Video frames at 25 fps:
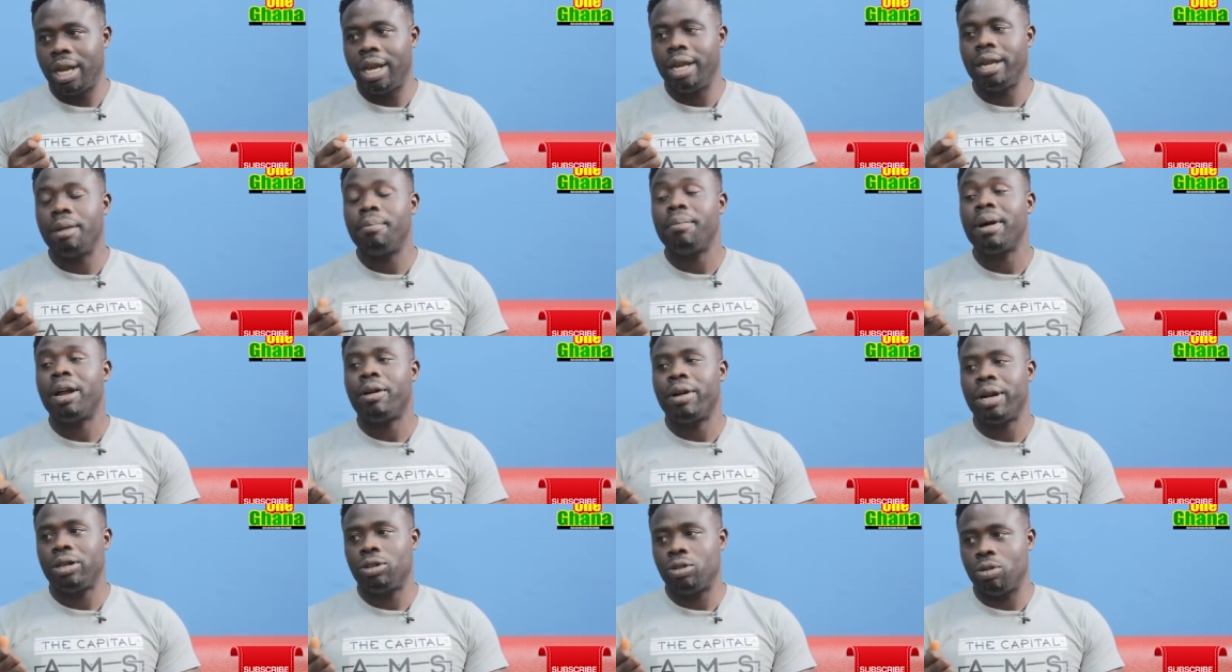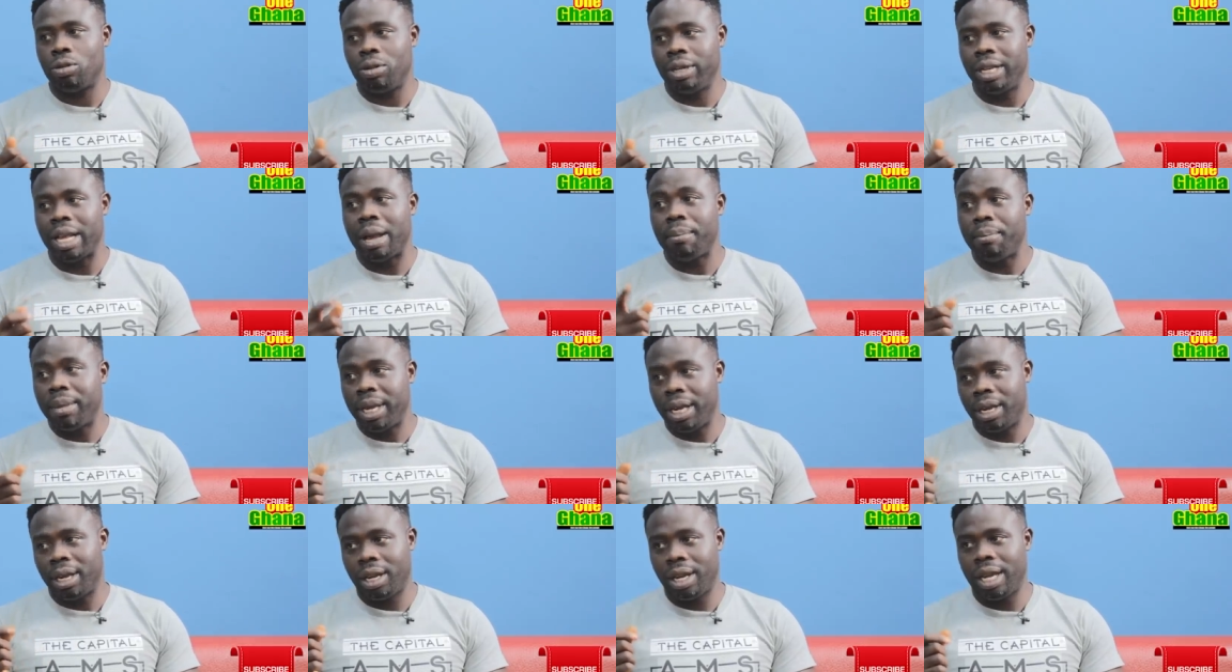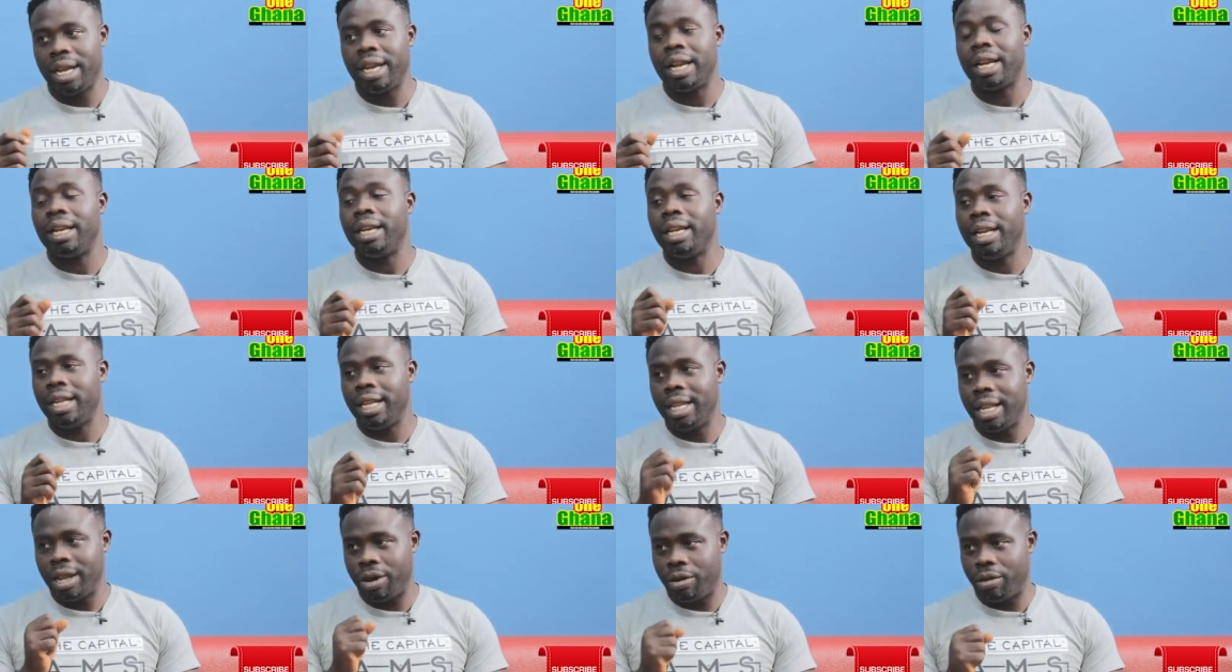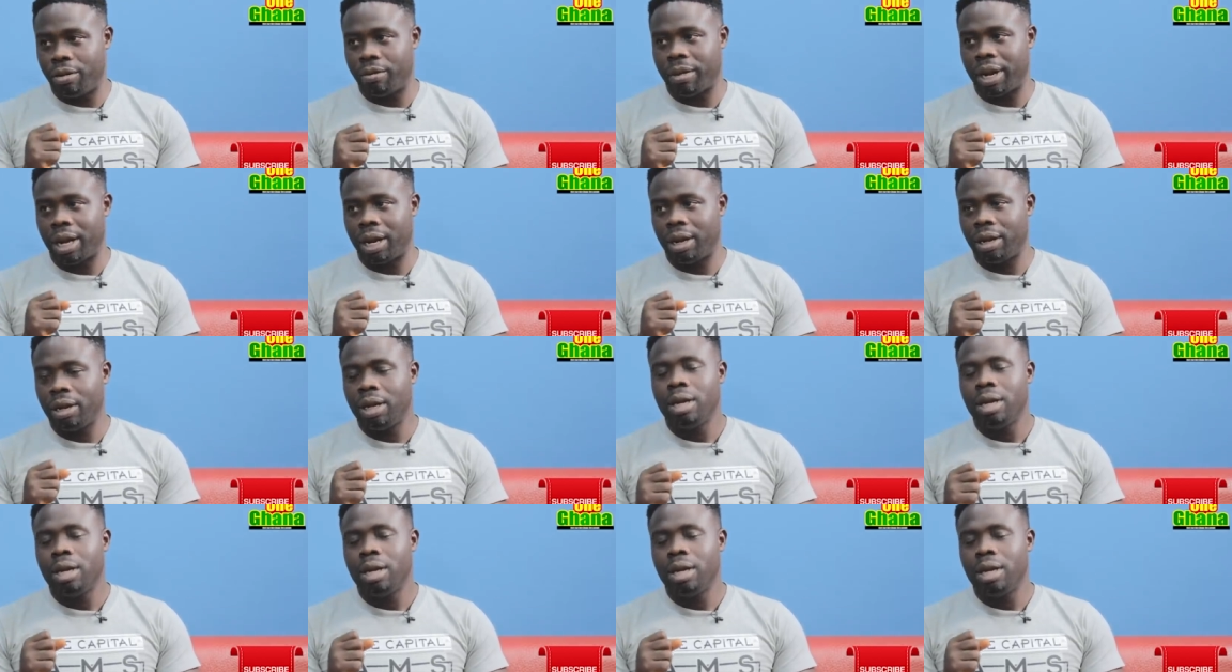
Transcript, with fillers: a marathon, yammy, and a day yajuma.